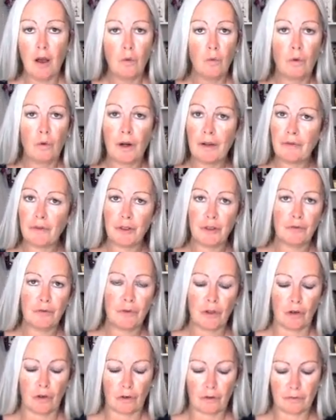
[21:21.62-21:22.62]
Whatever you've
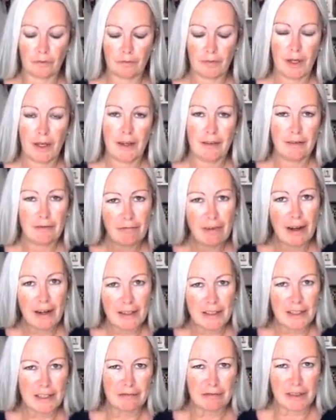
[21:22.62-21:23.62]
got,
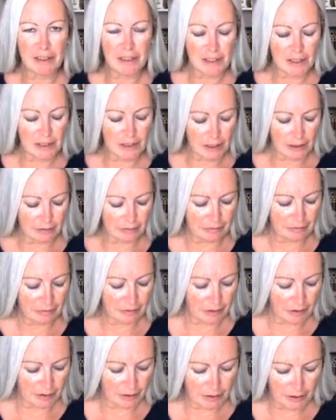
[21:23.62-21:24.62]
relatively stiff,
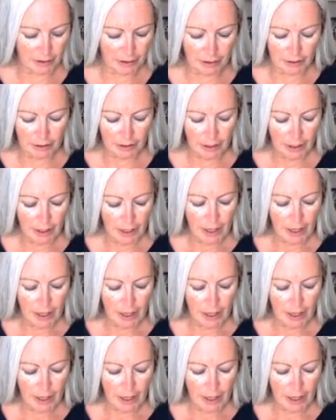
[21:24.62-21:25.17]
I think,